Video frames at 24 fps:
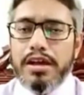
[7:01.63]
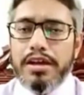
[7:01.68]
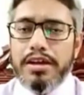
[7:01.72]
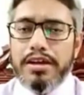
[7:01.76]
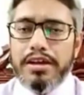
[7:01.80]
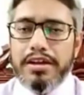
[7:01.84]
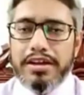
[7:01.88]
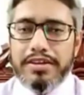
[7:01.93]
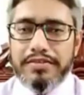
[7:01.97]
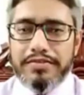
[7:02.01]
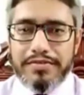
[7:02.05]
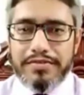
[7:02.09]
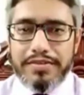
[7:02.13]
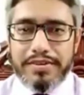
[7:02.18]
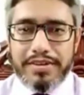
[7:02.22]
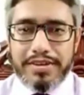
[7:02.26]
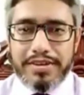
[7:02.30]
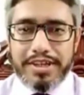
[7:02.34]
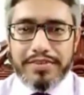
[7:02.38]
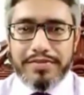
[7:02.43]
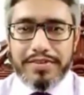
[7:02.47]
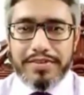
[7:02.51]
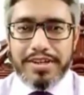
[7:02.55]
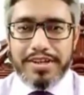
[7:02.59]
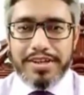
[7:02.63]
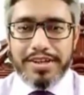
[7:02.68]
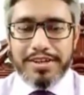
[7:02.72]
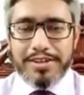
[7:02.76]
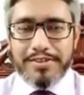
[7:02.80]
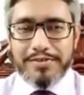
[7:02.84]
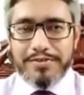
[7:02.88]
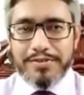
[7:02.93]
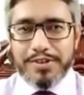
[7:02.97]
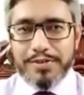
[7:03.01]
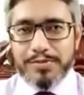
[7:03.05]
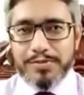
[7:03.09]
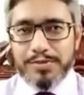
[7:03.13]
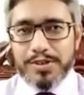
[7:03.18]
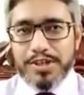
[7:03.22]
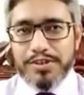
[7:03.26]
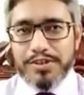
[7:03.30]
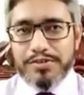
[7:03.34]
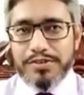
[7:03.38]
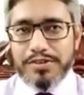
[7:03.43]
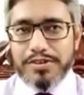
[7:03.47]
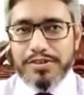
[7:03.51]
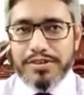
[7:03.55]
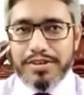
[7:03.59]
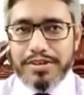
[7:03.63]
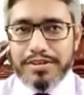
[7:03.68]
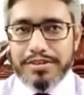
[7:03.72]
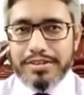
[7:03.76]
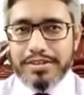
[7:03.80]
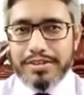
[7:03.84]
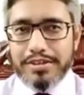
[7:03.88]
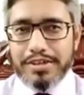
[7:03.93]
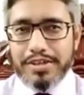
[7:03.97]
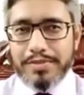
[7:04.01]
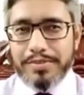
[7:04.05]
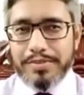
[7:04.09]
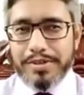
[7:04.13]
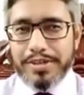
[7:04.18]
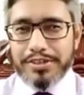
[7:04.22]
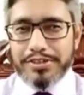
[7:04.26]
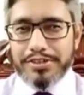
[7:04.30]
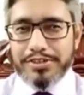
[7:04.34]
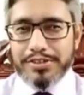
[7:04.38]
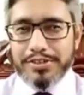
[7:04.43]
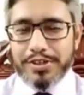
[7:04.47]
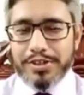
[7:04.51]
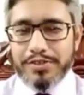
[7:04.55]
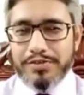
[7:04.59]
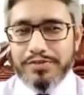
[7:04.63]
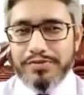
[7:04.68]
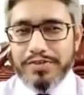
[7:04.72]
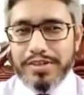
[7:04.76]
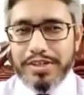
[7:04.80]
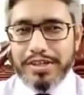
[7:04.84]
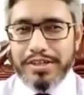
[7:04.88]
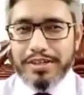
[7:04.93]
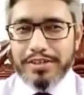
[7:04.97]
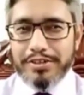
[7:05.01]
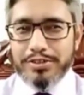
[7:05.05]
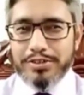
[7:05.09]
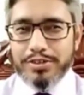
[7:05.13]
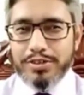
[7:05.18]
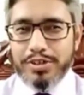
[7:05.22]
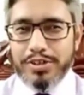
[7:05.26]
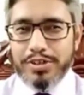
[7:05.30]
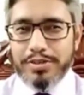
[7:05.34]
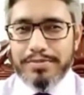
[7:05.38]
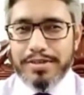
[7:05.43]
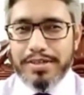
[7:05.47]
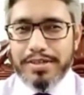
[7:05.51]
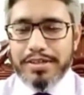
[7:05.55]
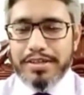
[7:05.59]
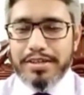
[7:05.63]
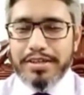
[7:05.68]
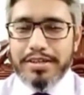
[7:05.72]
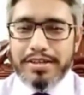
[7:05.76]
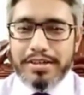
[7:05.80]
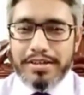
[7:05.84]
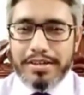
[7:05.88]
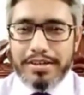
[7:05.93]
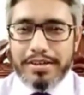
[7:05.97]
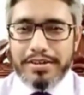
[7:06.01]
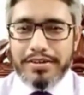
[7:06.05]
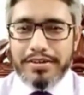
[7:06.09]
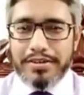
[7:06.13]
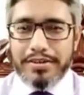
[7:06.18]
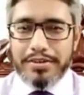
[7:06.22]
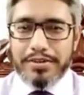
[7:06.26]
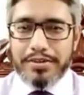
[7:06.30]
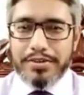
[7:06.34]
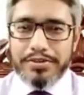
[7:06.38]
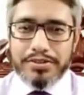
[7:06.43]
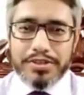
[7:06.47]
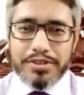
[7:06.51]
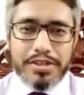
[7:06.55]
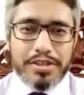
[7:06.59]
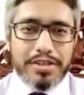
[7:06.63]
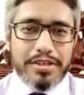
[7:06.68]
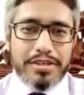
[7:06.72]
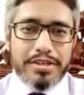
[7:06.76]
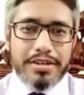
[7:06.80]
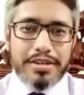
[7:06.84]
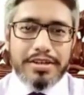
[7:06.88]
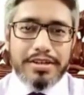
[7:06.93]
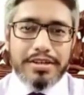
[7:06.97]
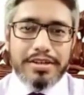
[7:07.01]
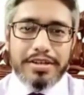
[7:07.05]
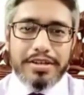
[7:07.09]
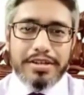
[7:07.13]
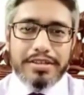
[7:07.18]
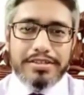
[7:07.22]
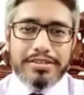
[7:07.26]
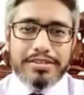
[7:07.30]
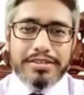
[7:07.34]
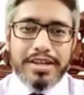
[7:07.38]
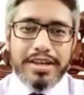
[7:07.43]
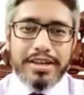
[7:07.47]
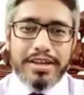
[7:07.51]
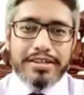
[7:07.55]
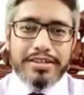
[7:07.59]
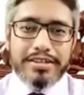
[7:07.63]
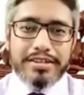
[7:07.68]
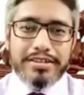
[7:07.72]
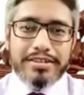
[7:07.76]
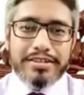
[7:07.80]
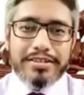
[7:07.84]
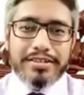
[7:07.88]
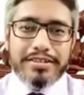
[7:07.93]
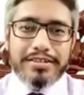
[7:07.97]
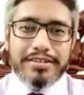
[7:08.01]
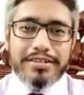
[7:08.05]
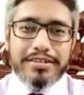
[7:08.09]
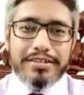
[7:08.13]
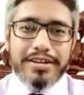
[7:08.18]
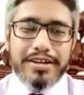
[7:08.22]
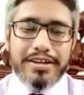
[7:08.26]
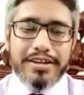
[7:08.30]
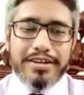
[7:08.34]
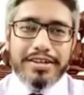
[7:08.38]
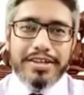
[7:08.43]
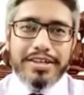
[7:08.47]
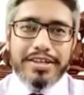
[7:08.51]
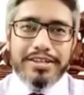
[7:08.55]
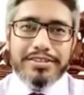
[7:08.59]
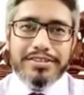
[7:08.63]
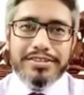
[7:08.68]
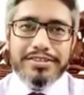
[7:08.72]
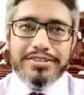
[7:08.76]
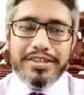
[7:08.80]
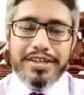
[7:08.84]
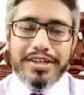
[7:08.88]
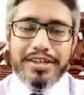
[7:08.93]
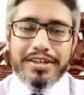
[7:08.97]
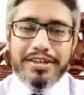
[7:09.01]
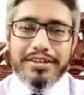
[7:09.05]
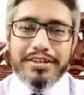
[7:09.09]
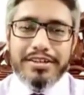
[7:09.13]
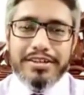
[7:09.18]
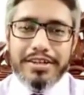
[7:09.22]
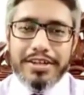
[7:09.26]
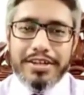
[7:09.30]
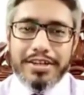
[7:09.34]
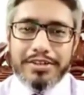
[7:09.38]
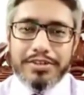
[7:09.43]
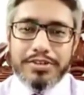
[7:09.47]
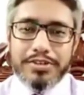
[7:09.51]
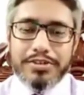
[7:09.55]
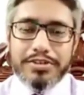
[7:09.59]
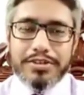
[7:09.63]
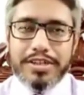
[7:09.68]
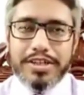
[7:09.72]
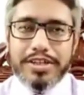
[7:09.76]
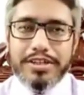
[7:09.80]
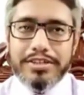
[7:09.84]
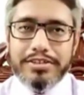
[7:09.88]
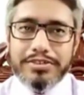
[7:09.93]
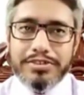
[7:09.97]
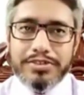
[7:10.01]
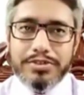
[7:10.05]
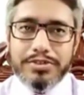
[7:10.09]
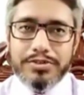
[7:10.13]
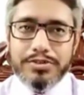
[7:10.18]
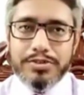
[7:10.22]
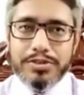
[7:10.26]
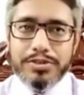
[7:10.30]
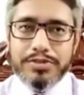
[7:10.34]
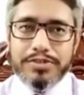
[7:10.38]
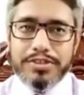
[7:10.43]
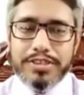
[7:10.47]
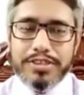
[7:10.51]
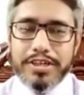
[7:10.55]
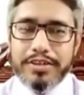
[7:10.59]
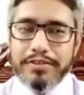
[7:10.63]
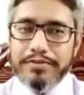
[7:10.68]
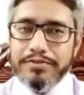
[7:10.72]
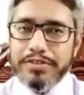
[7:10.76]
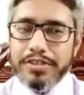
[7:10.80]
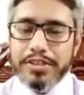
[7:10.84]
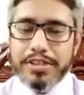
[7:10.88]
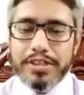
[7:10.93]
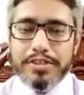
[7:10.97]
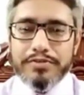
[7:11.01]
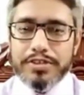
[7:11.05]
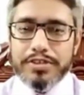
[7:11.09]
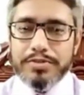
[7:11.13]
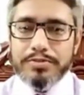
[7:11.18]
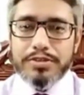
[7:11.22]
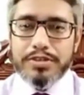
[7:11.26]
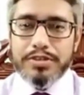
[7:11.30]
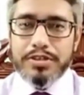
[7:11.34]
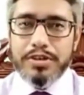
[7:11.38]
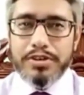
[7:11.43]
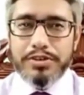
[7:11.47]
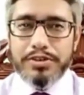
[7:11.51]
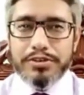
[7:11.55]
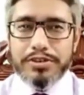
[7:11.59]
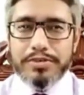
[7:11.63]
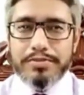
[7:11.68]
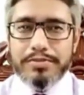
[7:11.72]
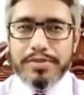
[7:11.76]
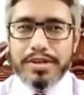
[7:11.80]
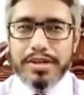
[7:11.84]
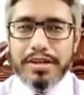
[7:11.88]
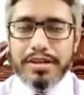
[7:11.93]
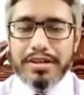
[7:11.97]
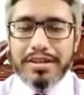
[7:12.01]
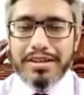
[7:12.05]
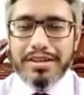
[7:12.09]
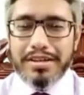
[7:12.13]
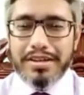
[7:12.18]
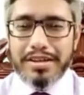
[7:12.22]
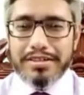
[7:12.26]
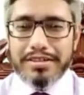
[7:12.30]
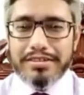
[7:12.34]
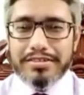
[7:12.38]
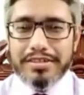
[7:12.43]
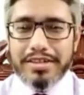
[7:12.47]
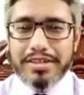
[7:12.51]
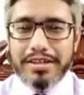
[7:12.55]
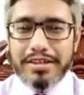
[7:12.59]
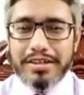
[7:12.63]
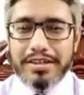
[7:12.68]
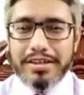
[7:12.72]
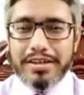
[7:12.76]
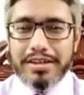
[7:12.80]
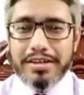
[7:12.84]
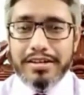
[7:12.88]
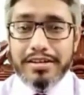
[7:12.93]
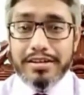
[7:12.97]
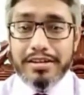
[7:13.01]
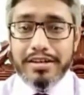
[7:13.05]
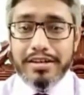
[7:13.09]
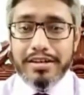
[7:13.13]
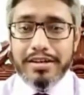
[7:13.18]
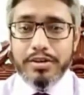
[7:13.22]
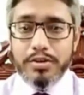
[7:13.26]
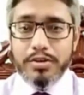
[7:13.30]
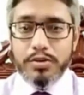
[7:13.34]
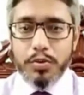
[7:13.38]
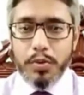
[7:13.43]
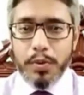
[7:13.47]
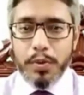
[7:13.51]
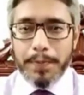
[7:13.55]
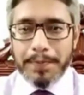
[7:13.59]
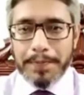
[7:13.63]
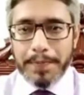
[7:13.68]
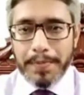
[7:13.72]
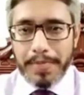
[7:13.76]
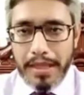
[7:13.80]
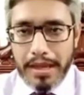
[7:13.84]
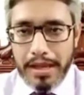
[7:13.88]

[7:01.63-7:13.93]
I have given a little formula for the competition of winning a job. You see, it's like a race, and in your race you always have single formula: on your mark, get set, and go.